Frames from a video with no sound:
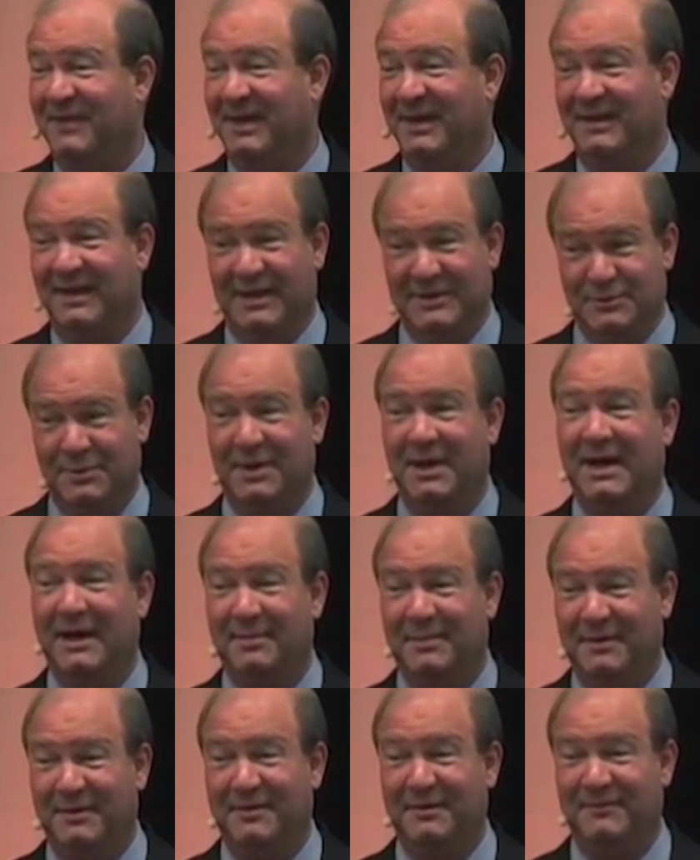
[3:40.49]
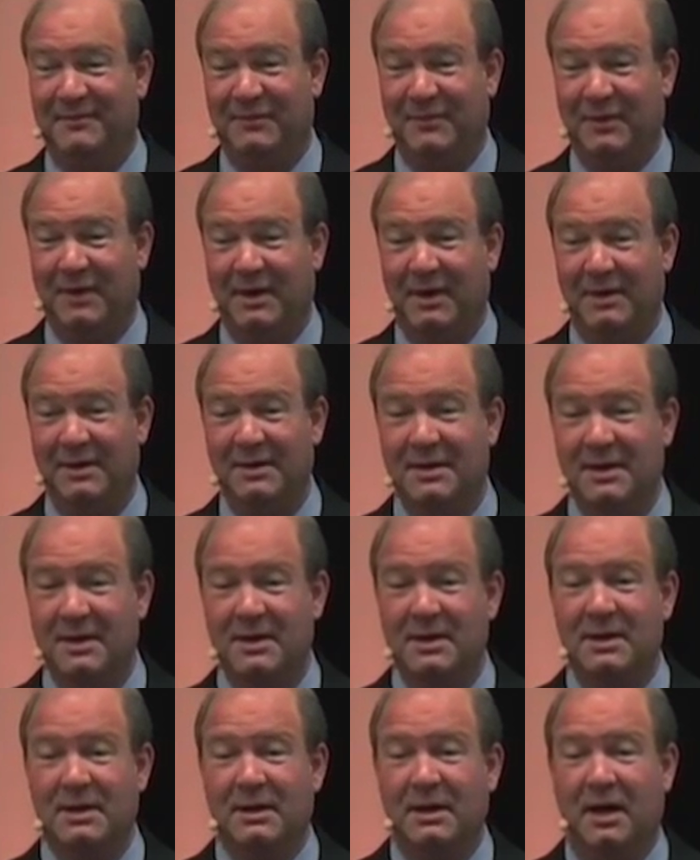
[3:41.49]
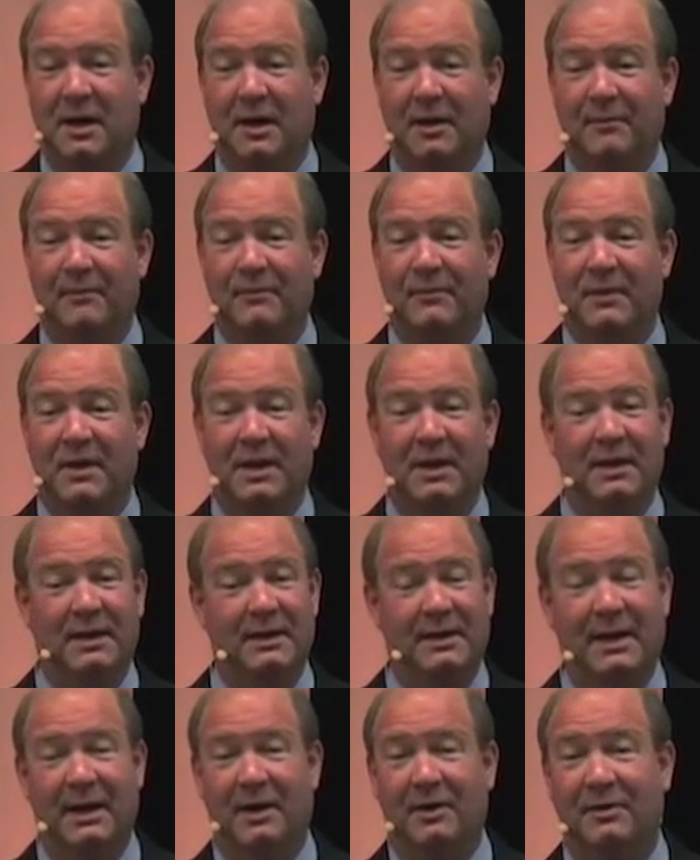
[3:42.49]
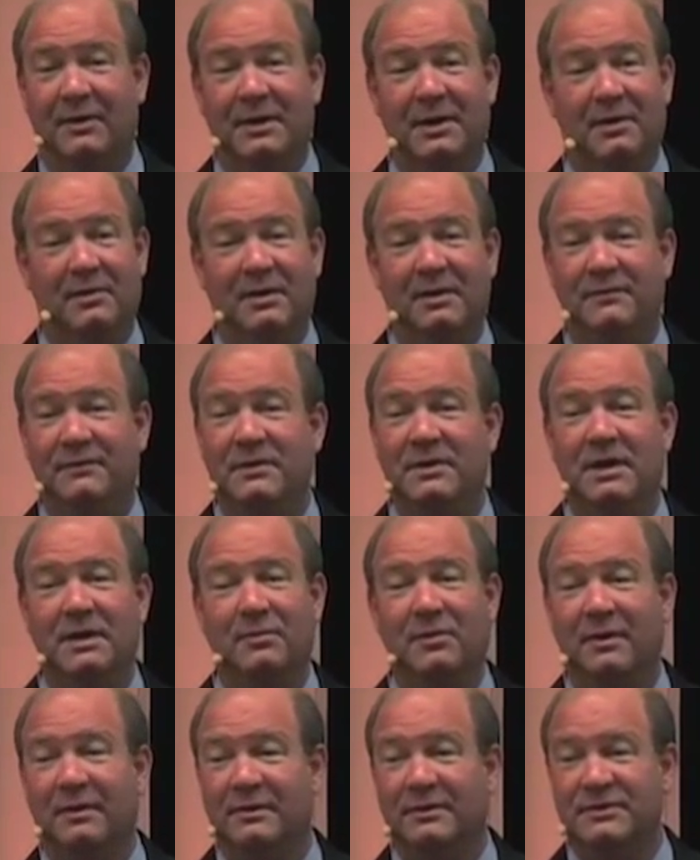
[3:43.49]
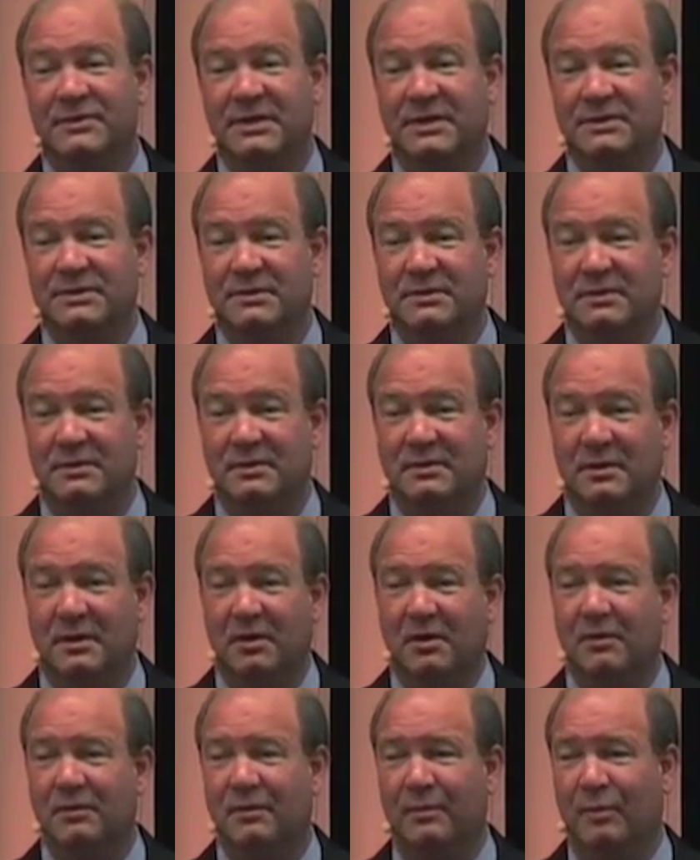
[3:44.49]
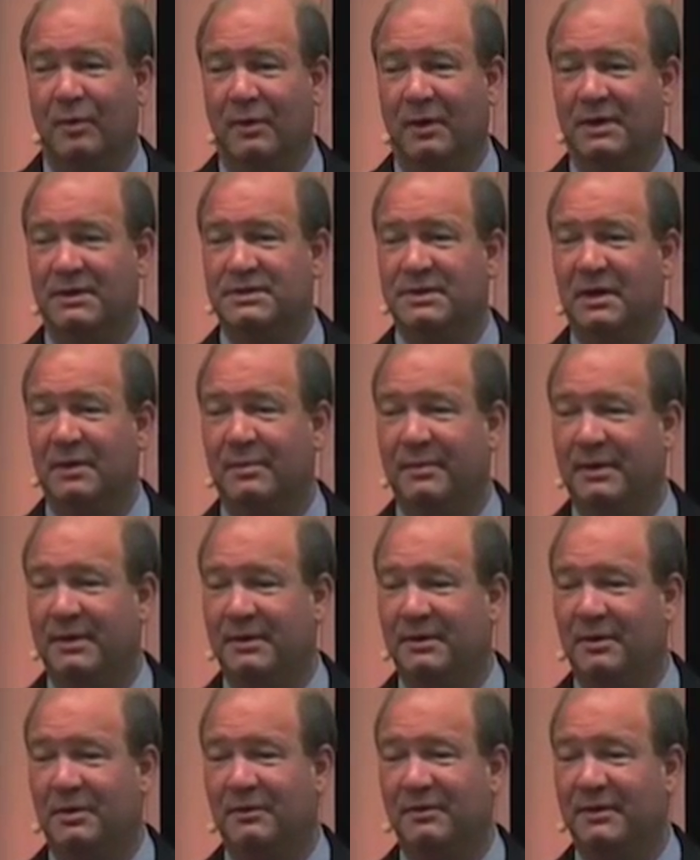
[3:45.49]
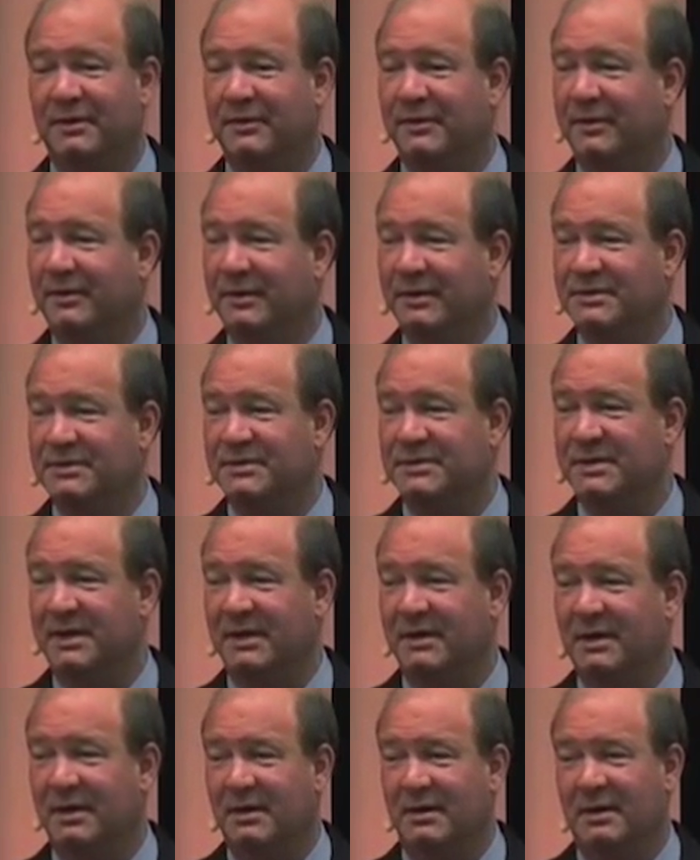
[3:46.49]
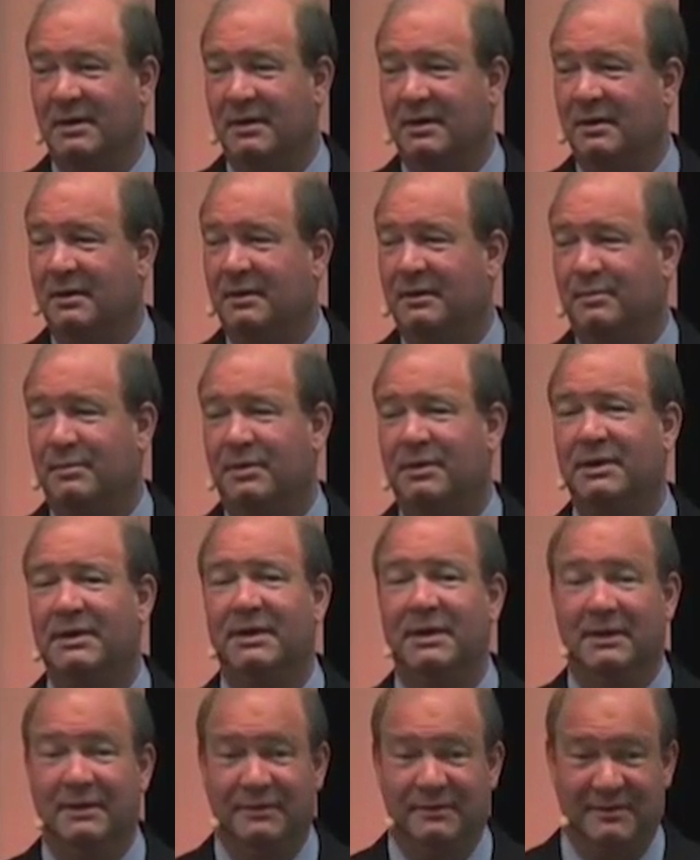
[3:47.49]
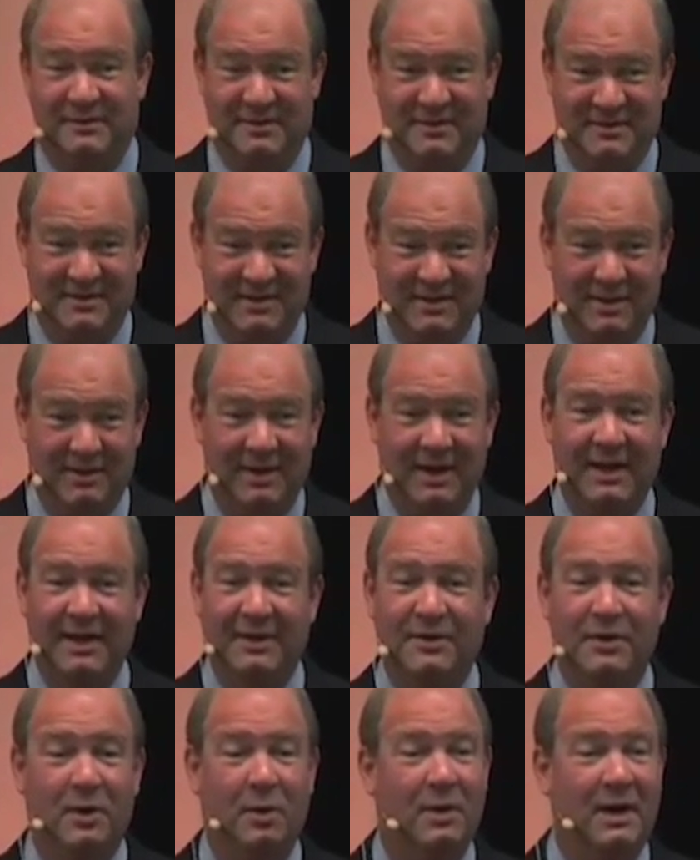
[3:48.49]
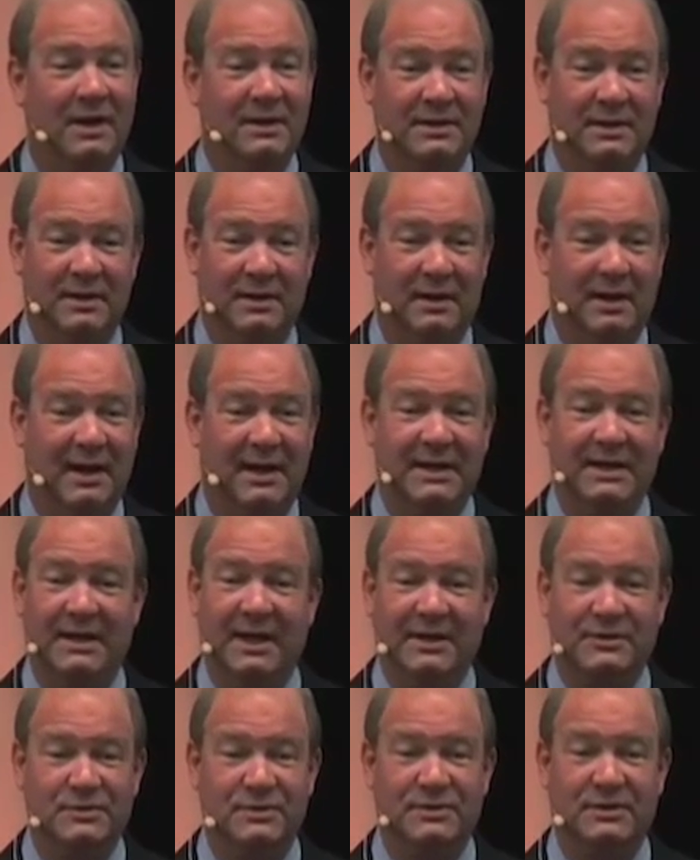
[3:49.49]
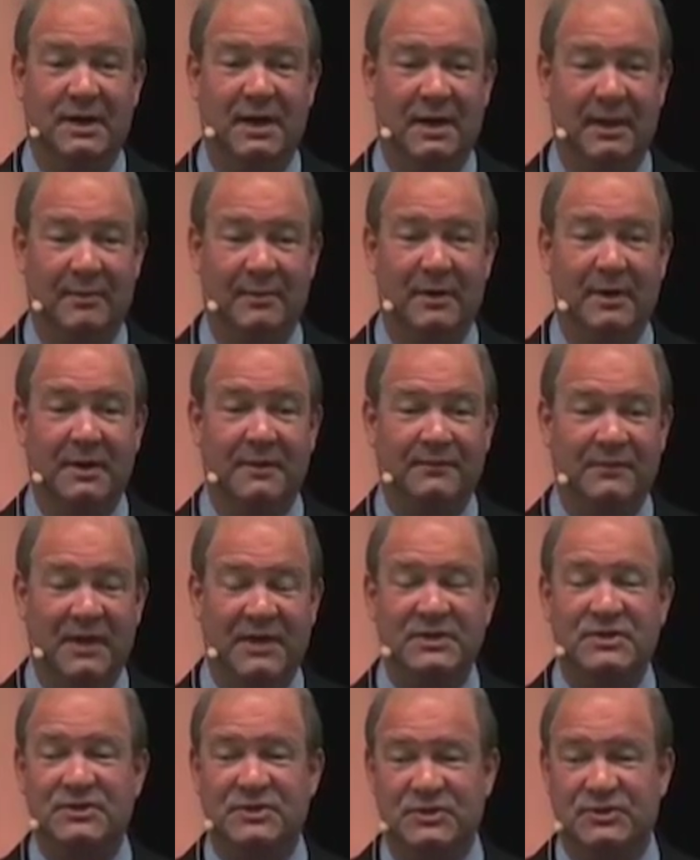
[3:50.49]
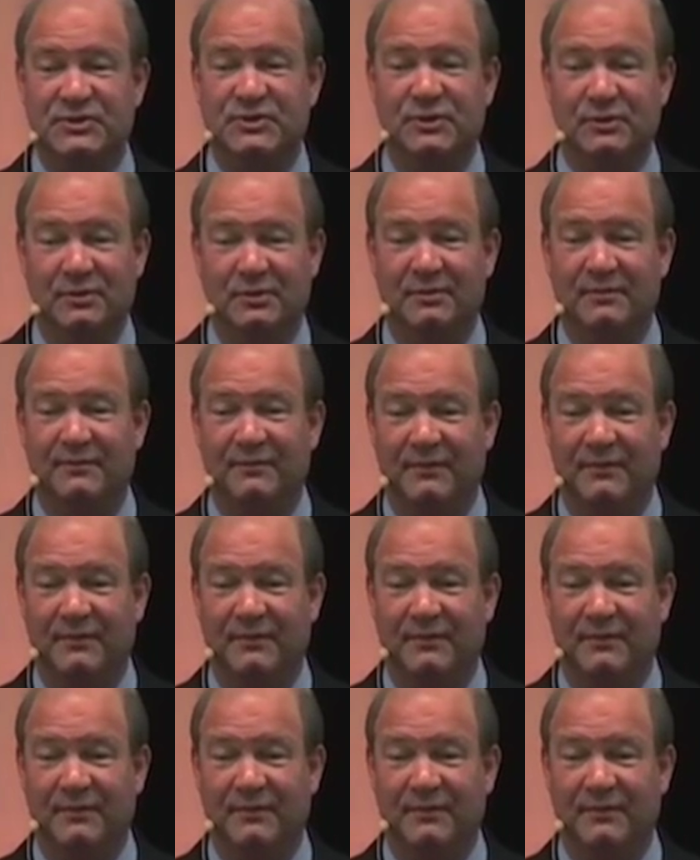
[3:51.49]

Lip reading: That's what happened, okay? And now, if you get one of those things, call the mortgage company, call the attorneys and say, please, I had no idea. I need extra time. They just as soon